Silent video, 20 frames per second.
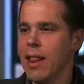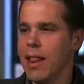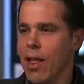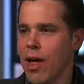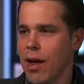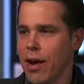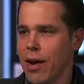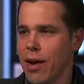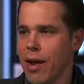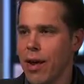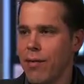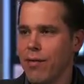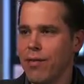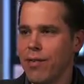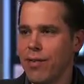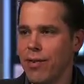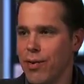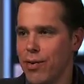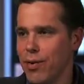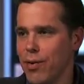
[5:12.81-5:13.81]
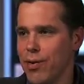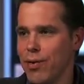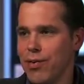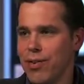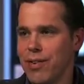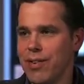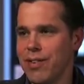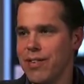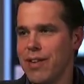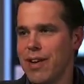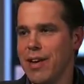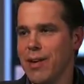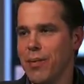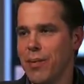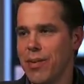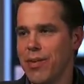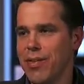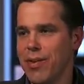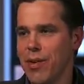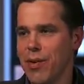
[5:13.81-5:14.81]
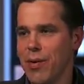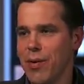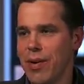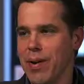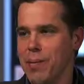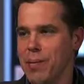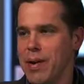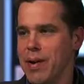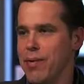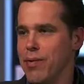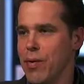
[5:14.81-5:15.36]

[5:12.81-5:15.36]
it long enough to succeed with you. I mean,